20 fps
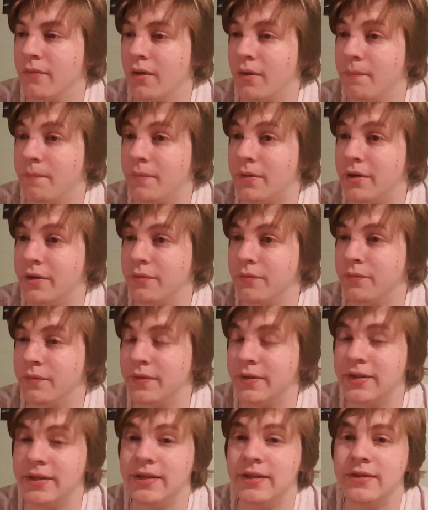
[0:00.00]
But it
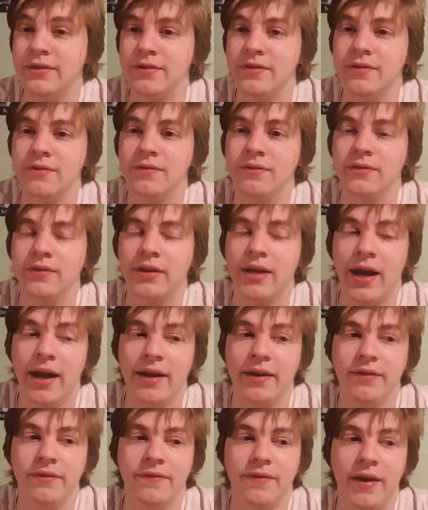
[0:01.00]
really
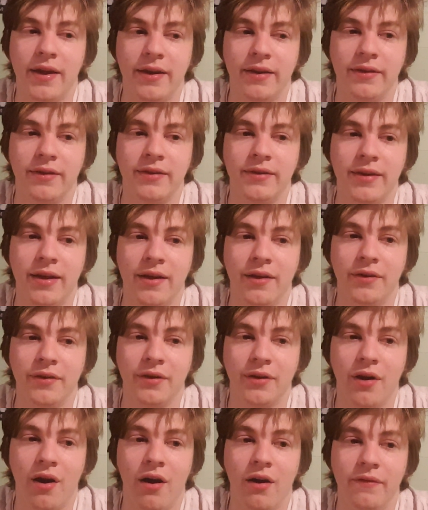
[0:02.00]
kind of hit a nail in
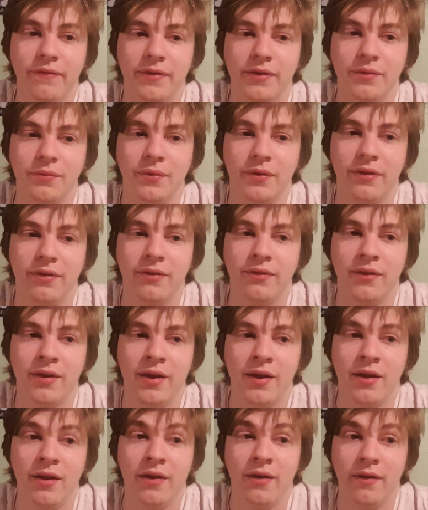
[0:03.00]
the coffin with,
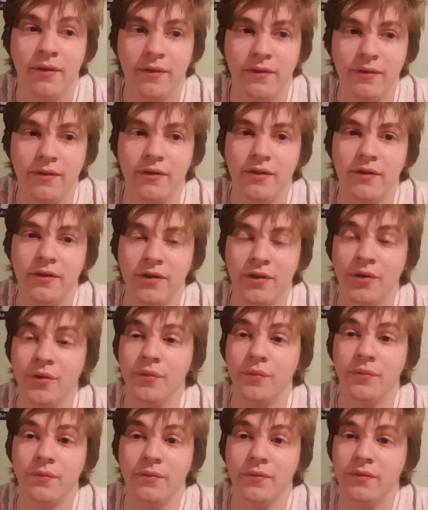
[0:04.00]
you
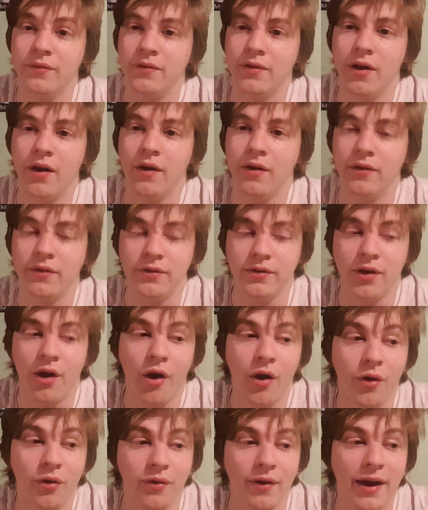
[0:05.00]
know, an
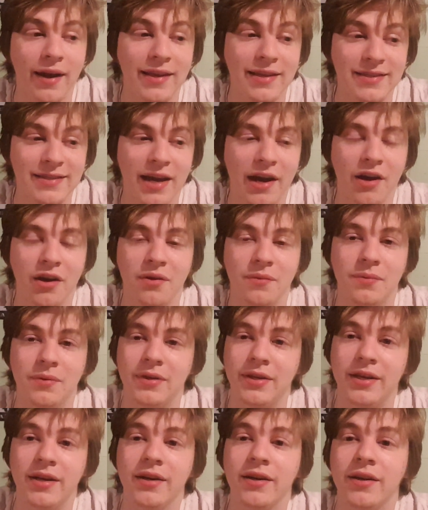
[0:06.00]
already terrible
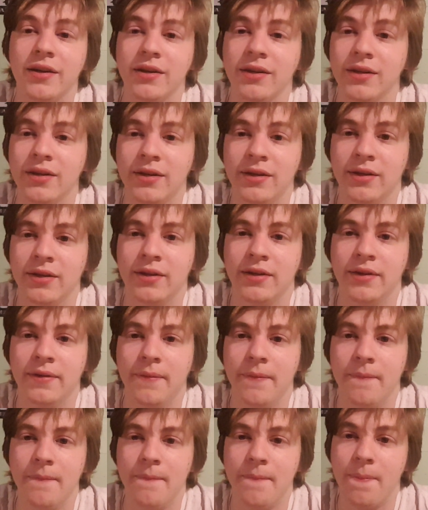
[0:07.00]
year.
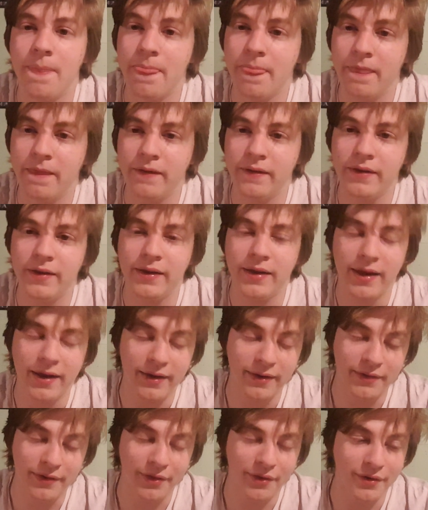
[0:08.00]
It hit
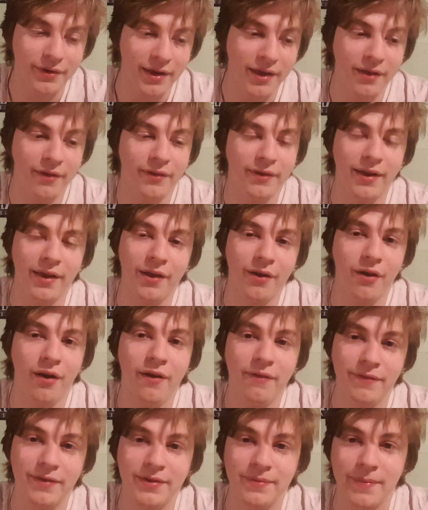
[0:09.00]
another nail in that
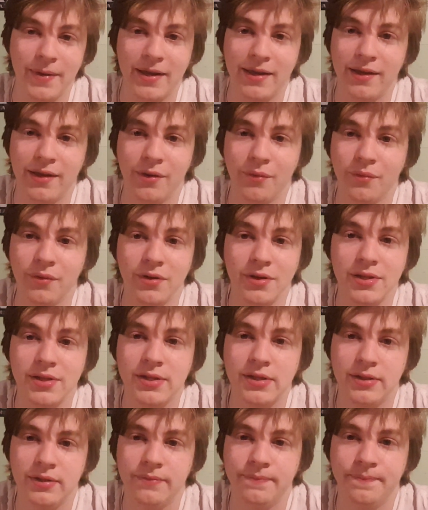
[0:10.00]
coffin, making it
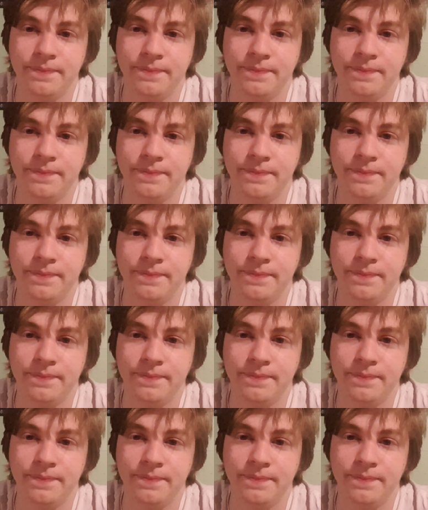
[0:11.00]
worse.